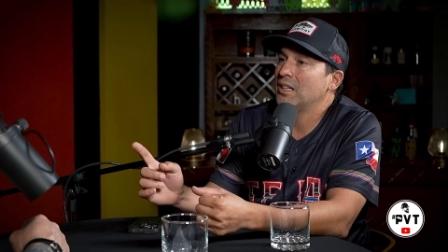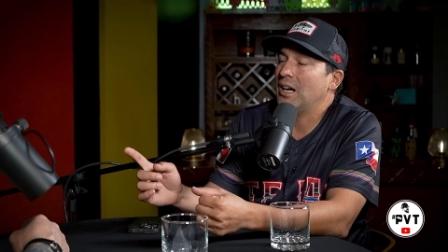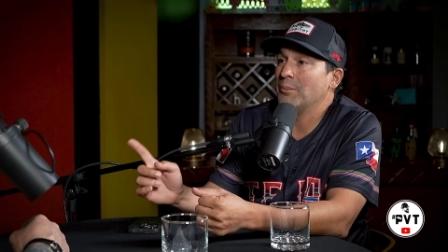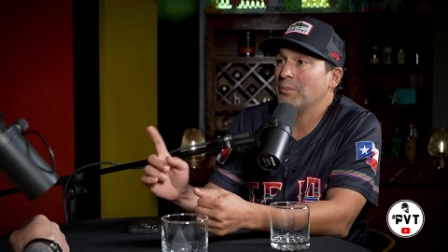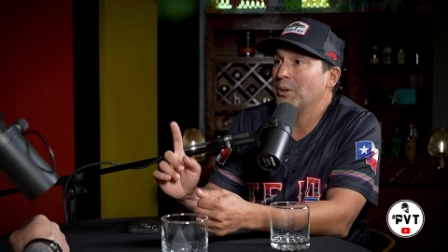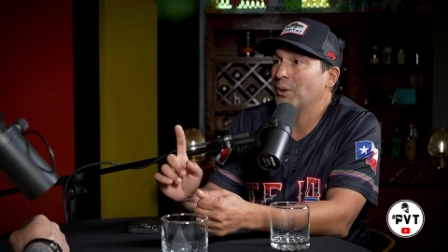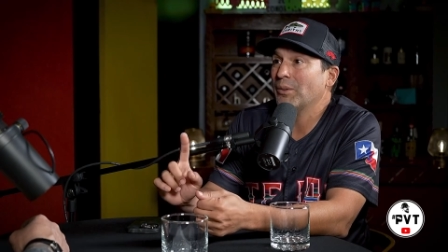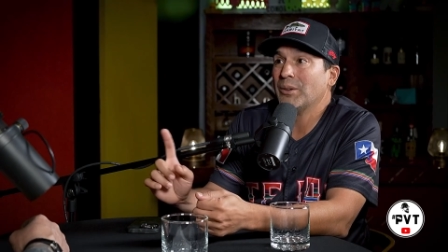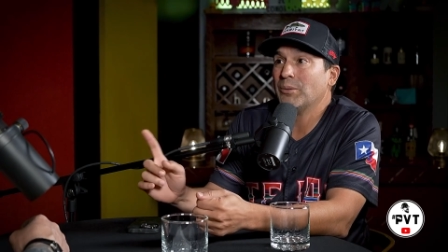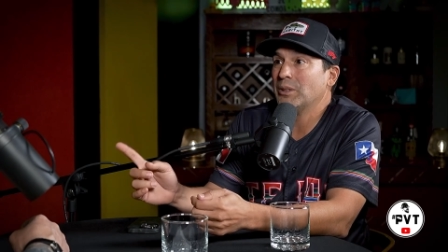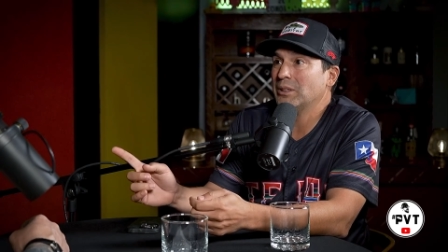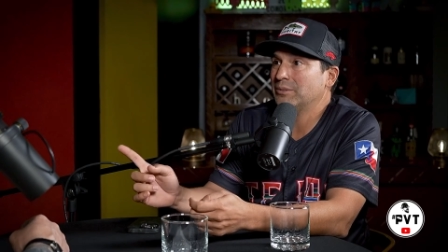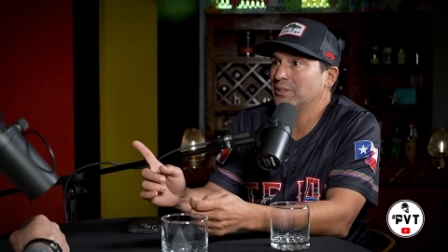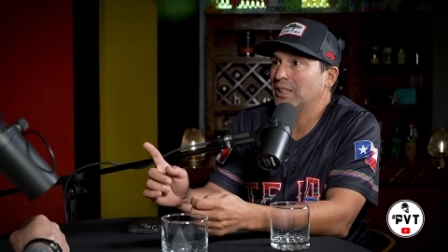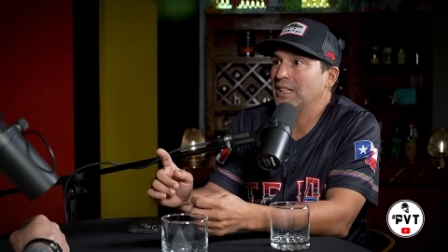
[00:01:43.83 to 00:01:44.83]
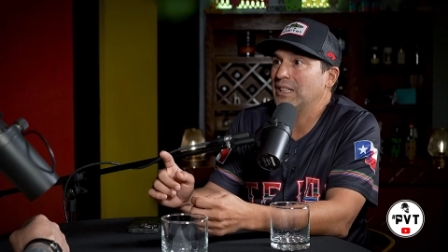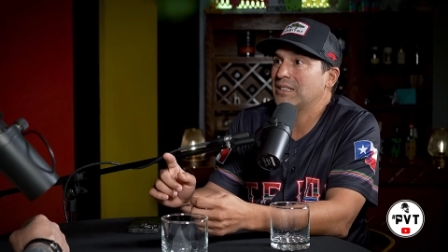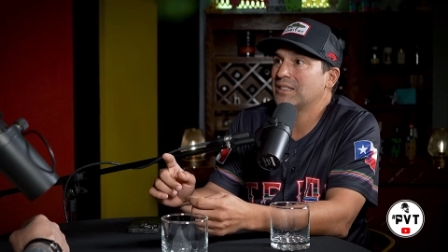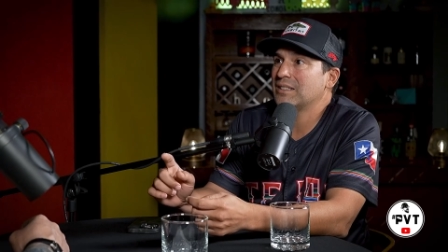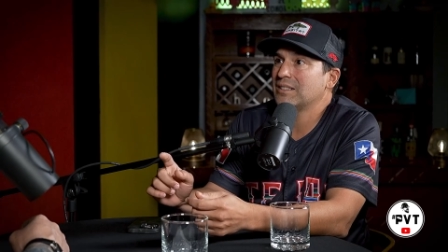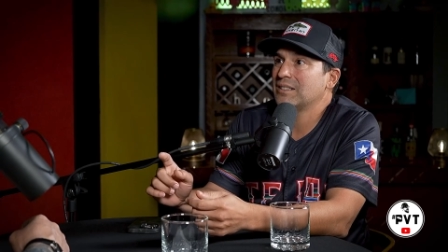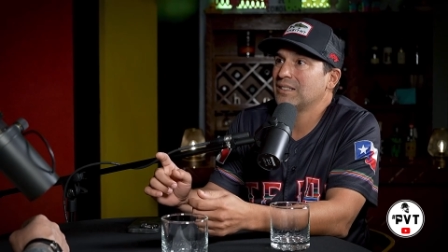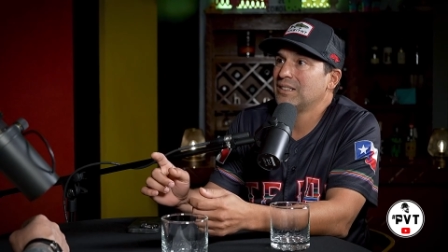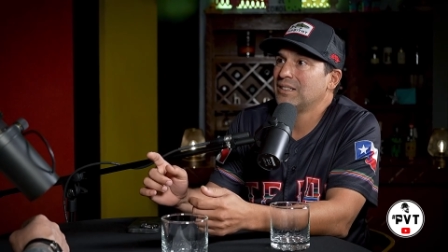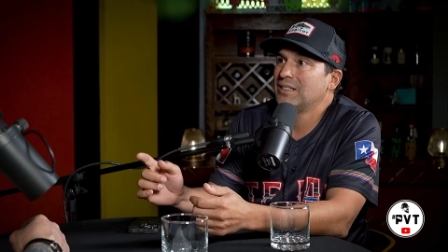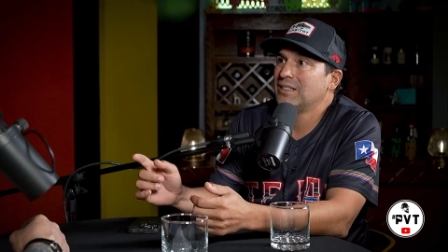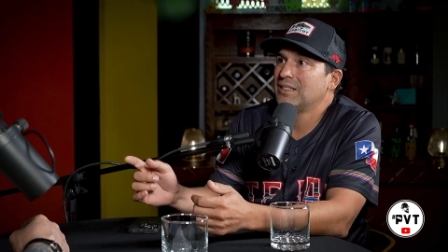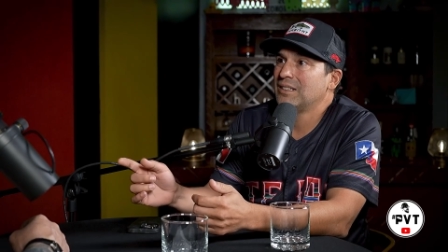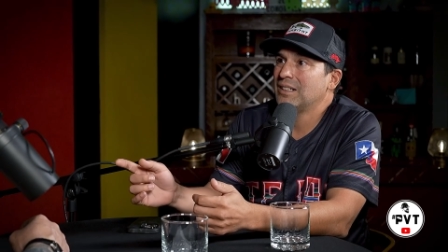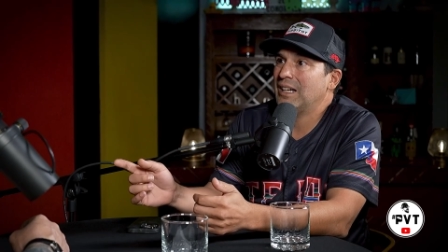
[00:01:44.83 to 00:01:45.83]
I'm the only one that flies.
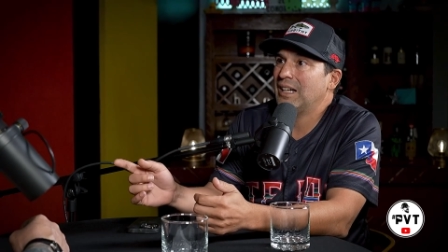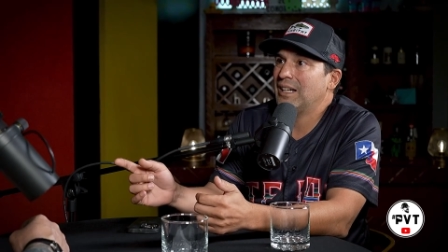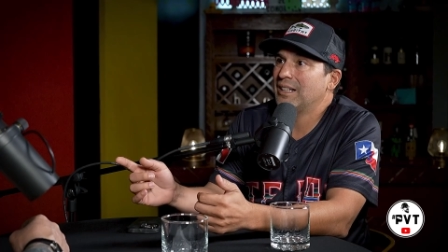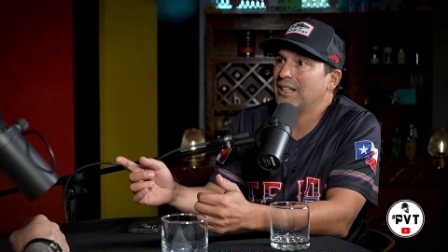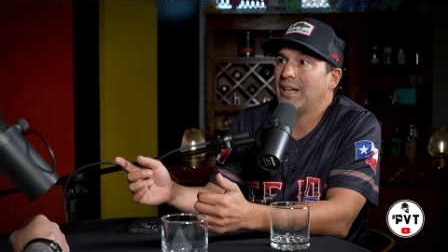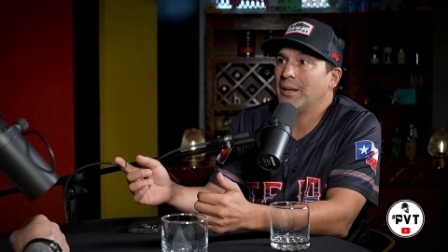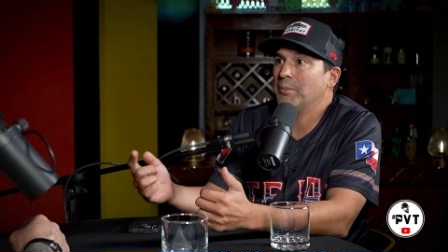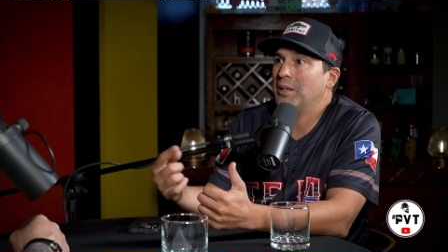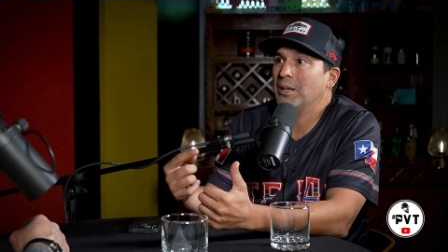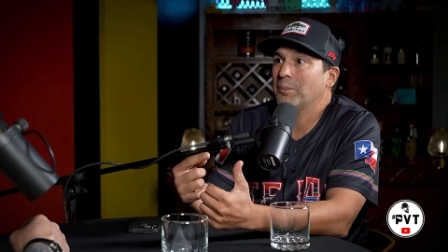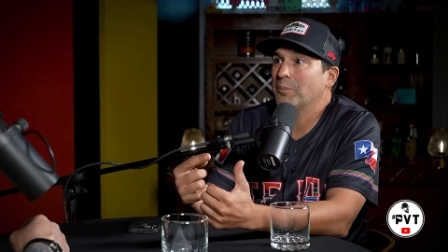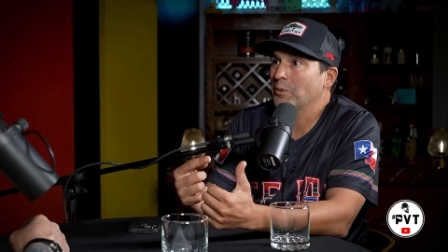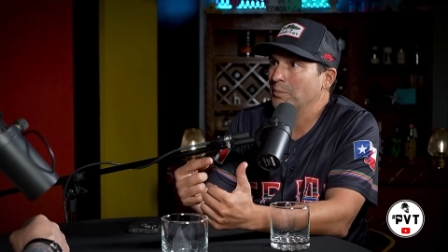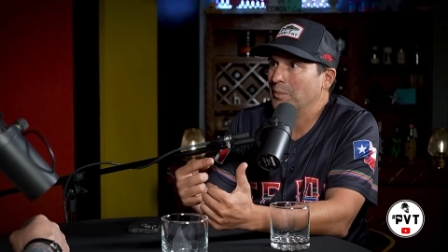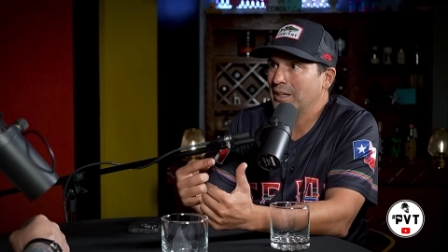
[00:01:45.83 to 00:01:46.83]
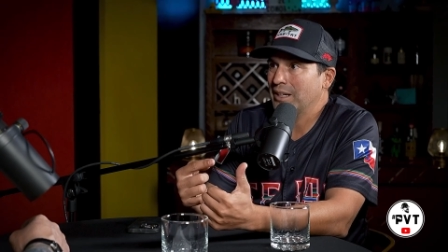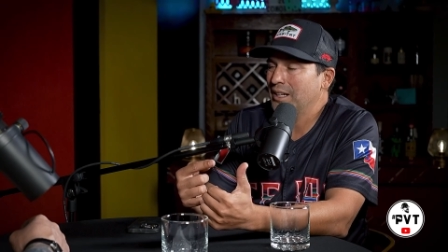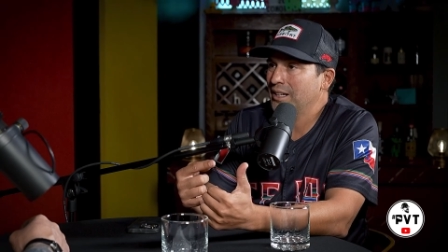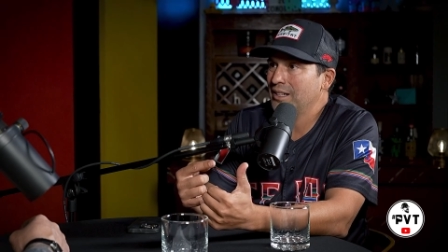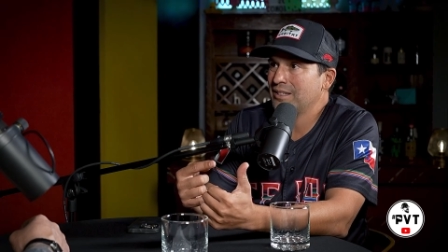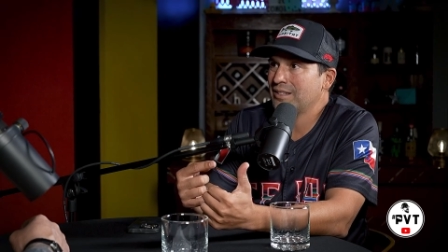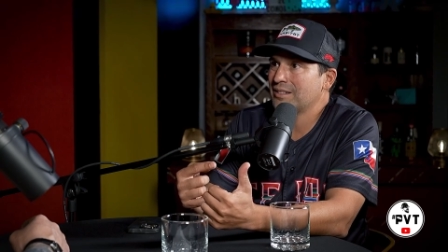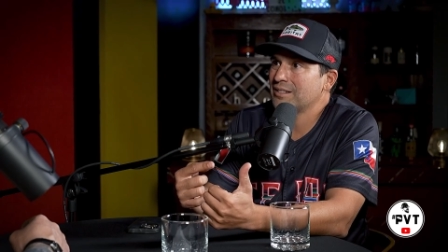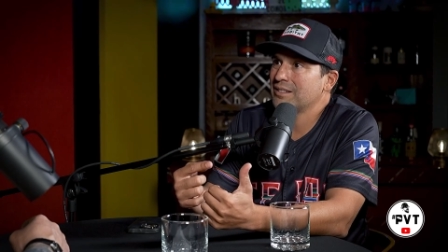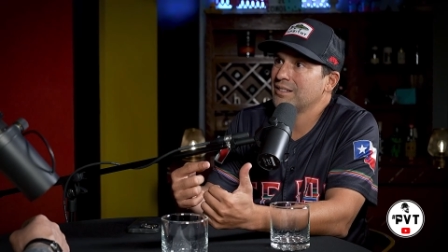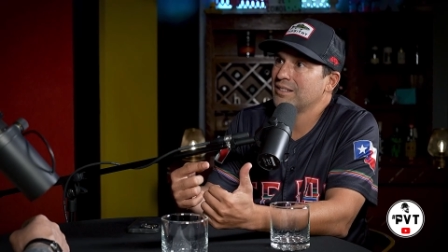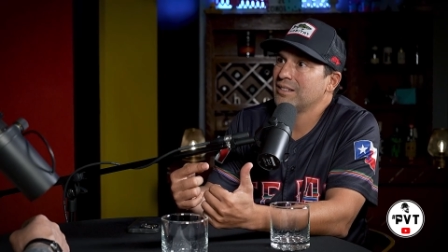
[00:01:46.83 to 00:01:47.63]
And I meet up with my guys.